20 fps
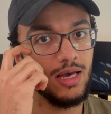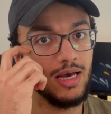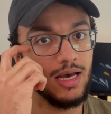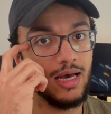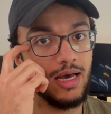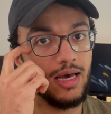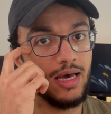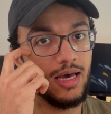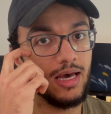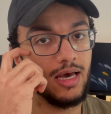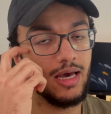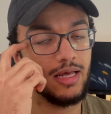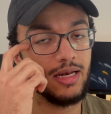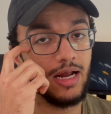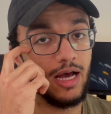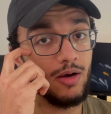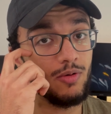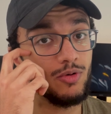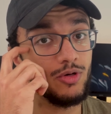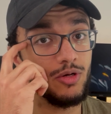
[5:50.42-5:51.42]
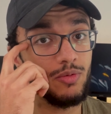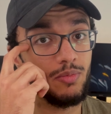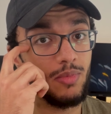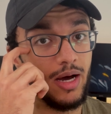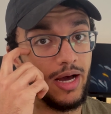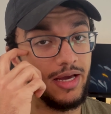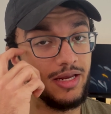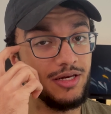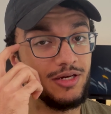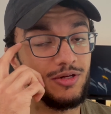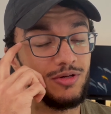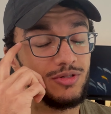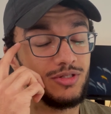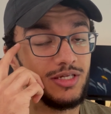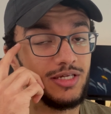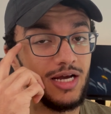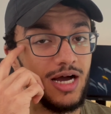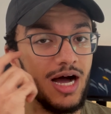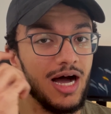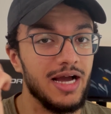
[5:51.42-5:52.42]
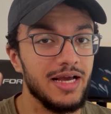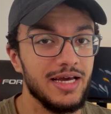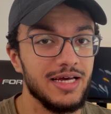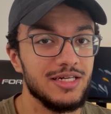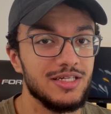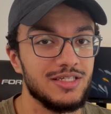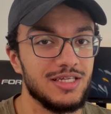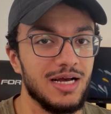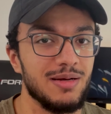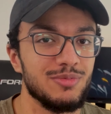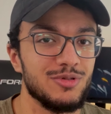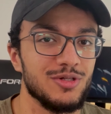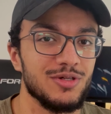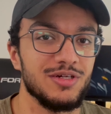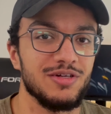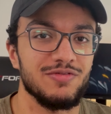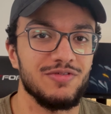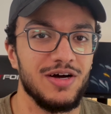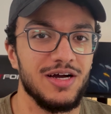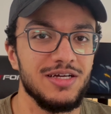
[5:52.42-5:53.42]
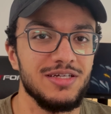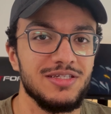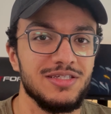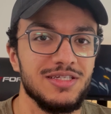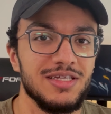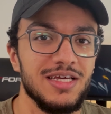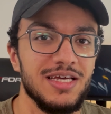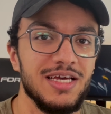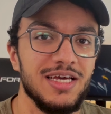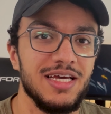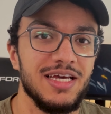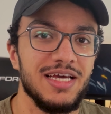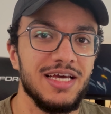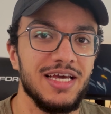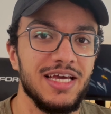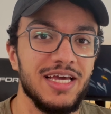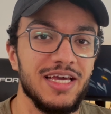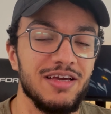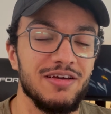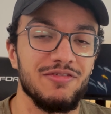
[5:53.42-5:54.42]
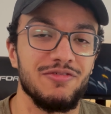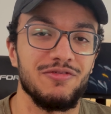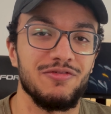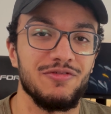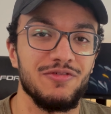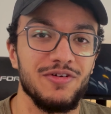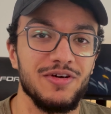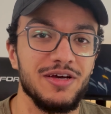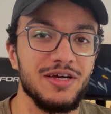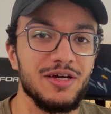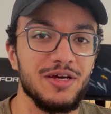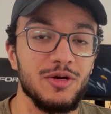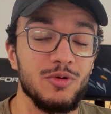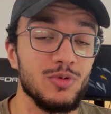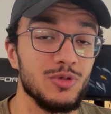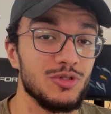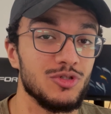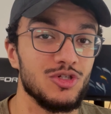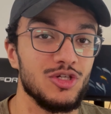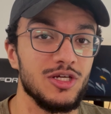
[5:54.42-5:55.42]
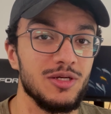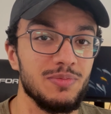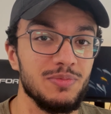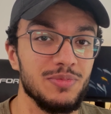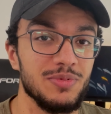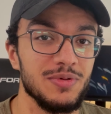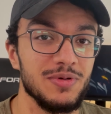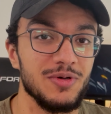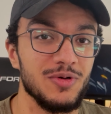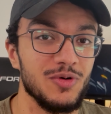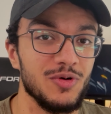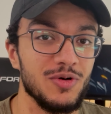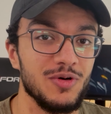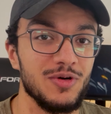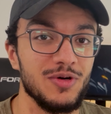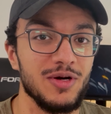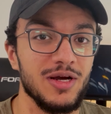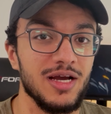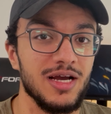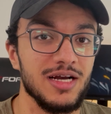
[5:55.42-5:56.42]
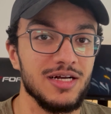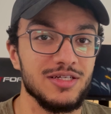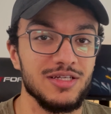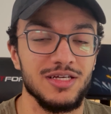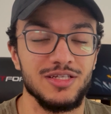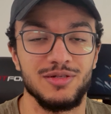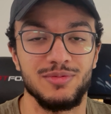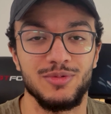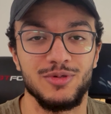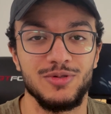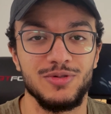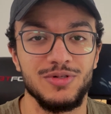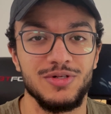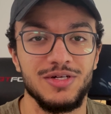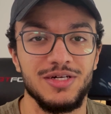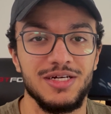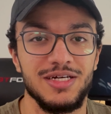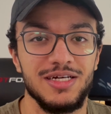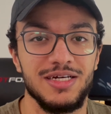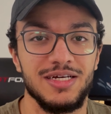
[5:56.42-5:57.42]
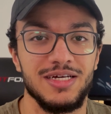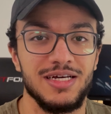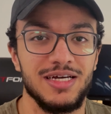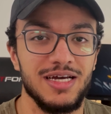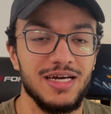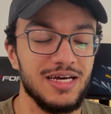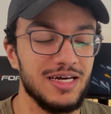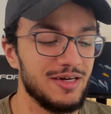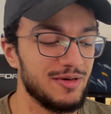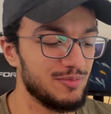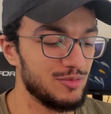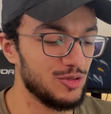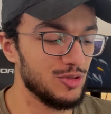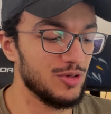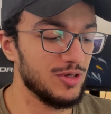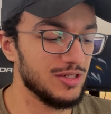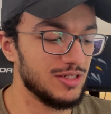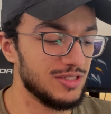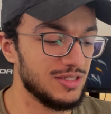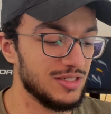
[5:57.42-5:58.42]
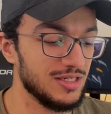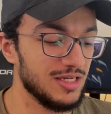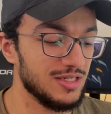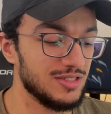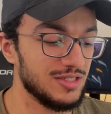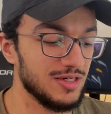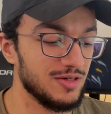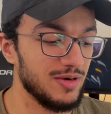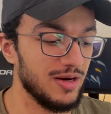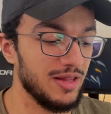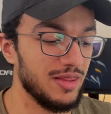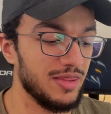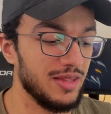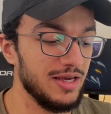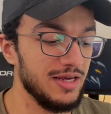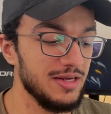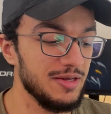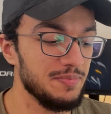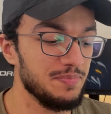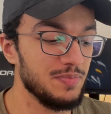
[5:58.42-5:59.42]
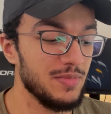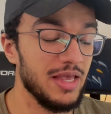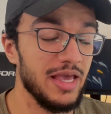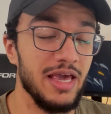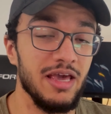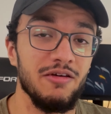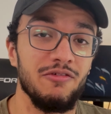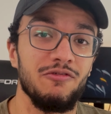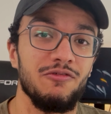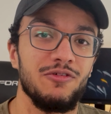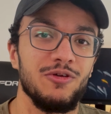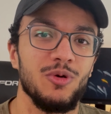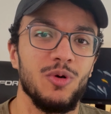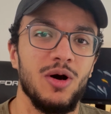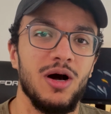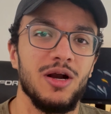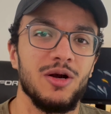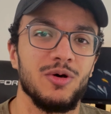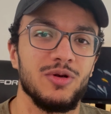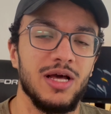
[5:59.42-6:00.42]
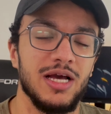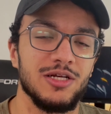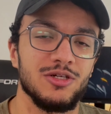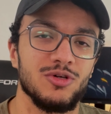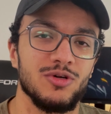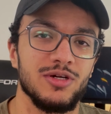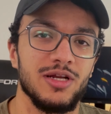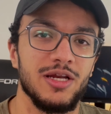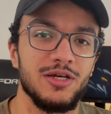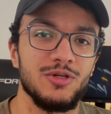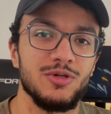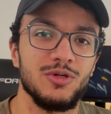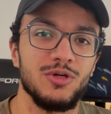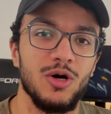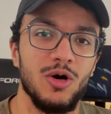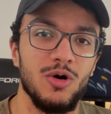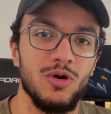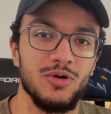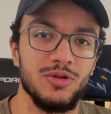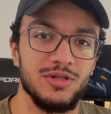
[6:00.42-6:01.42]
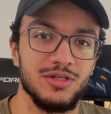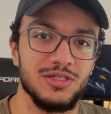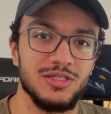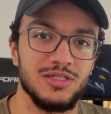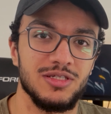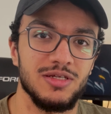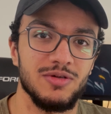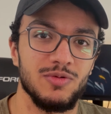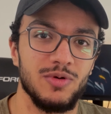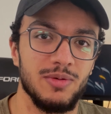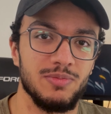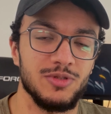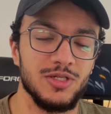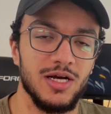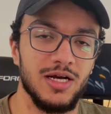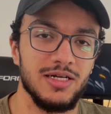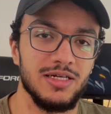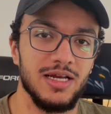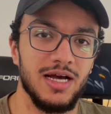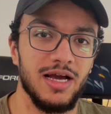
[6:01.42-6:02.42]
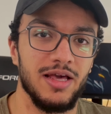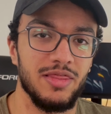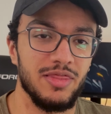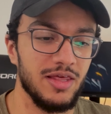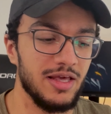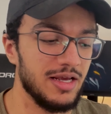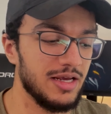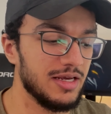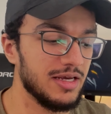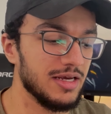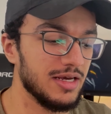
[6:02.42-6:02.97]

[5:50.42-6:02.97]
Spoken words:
And I wouldn't mind using a high-end Samsung device if it was cheap or accessible. I'm sure it's a great thing. If you are on Android and you go on this website, I think